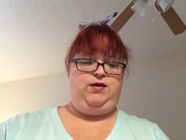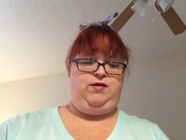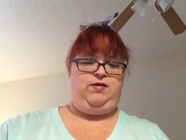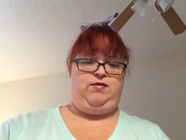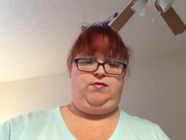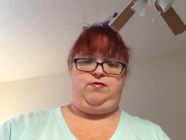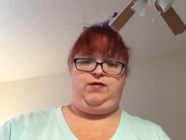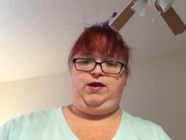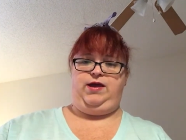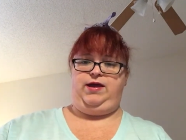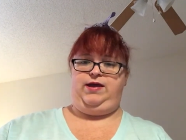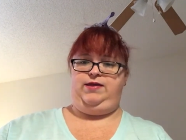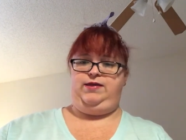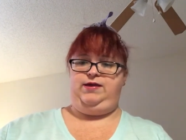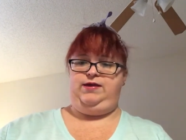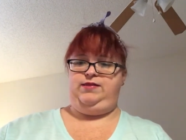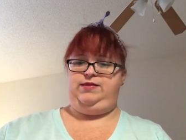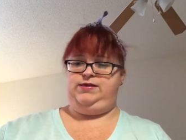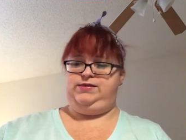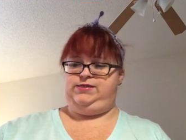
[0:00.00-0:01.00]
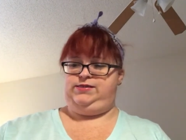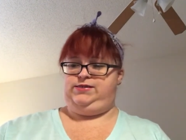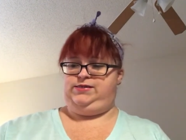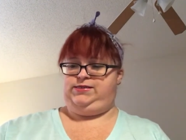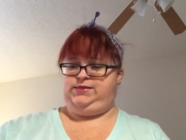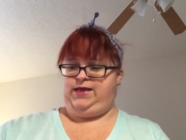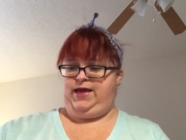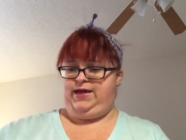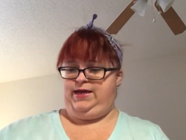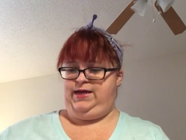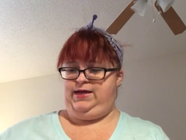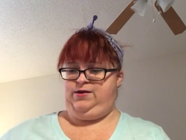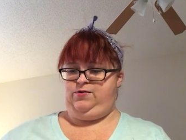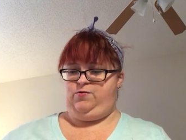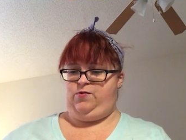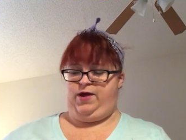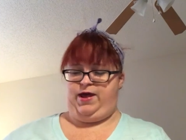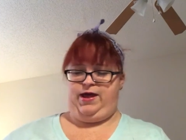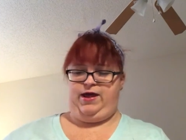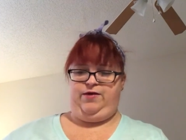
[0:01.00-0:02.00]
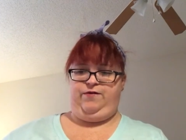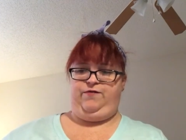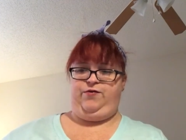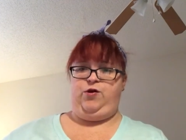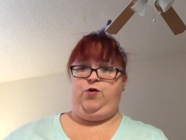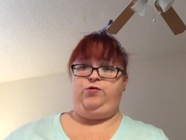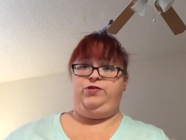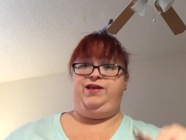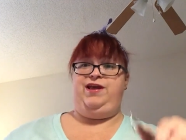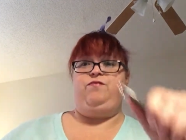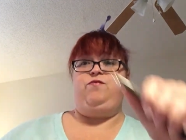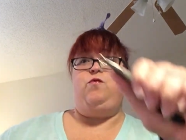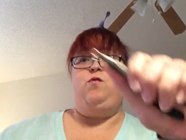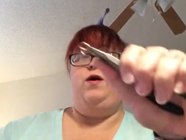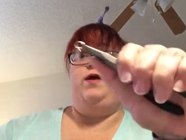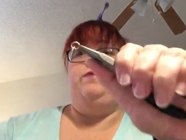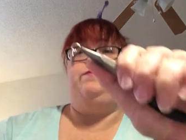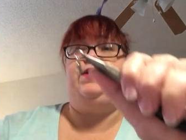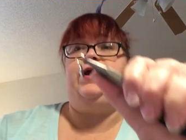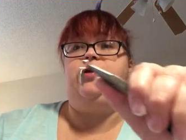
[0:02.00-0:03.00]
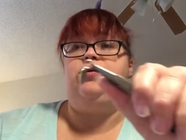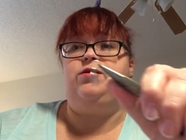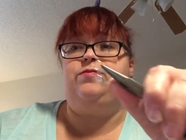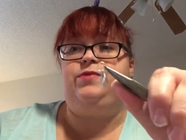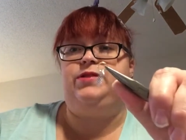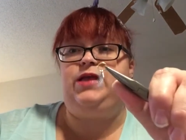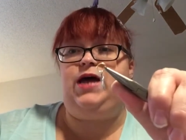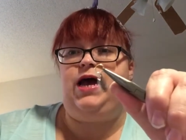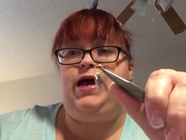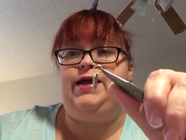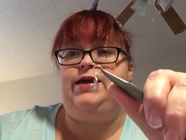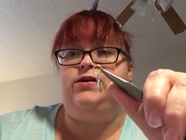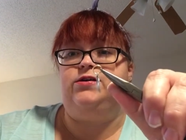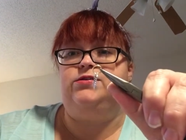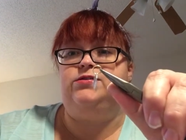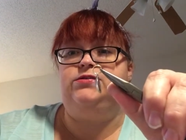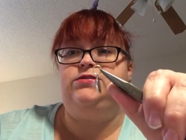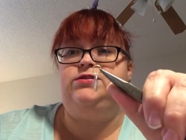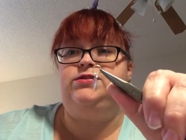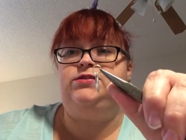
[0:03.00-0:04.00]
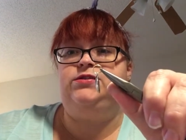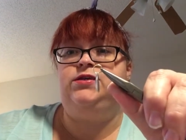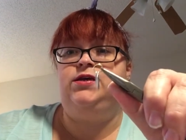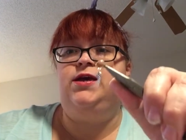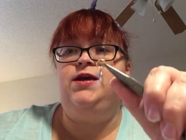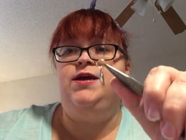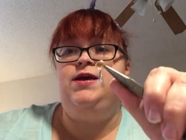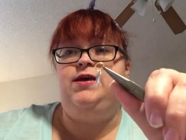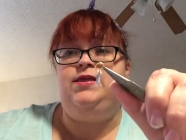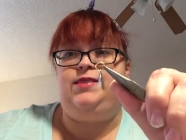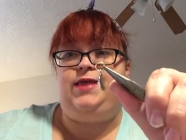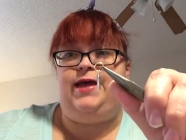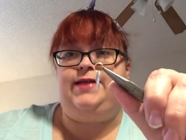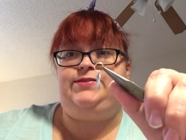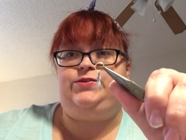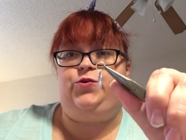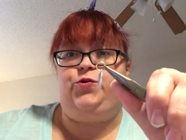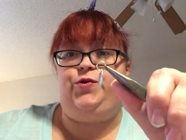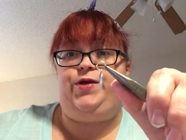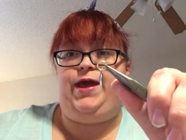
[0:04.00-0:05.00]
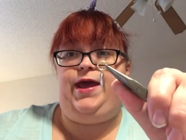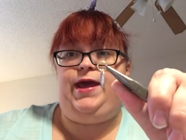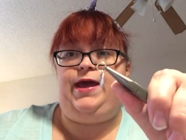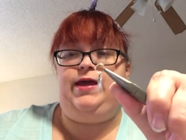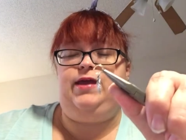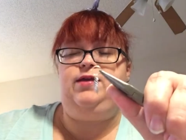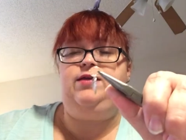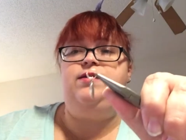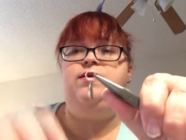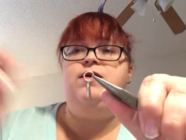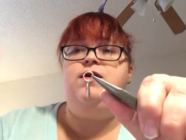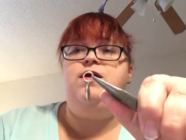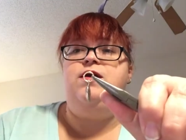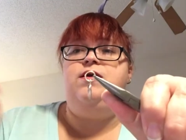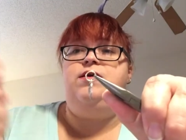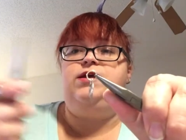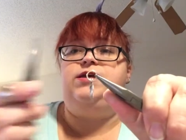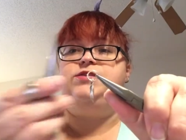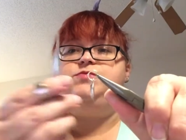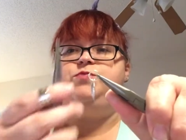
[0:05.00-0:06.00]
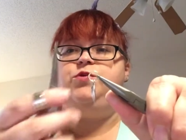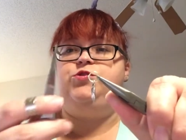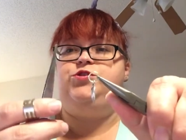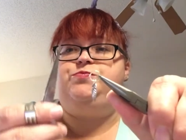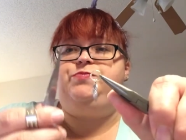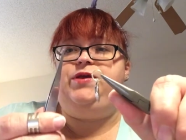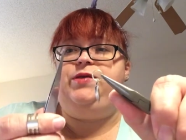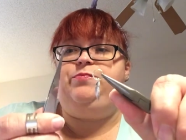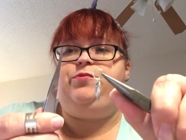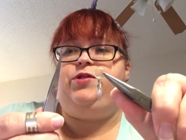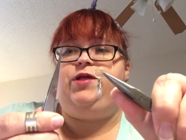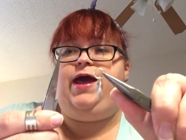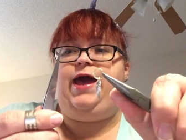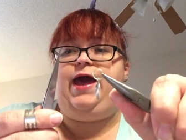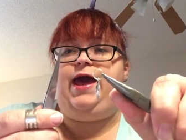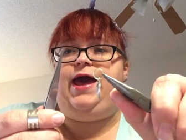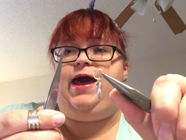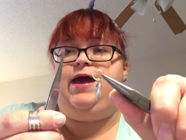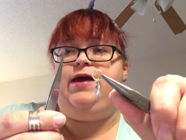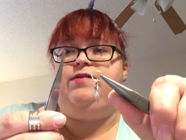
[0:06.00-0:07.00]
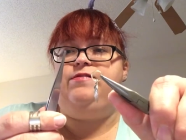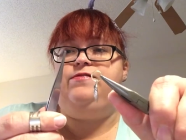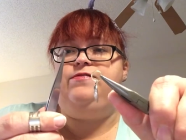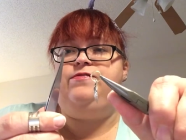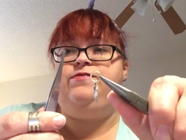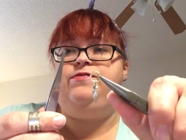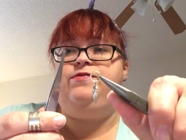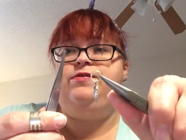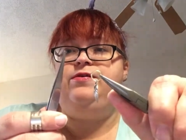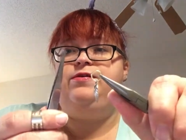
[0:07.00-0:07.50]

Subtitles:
Okay, the second way, if you only have 1 pair of pliers, that's okay, because most people have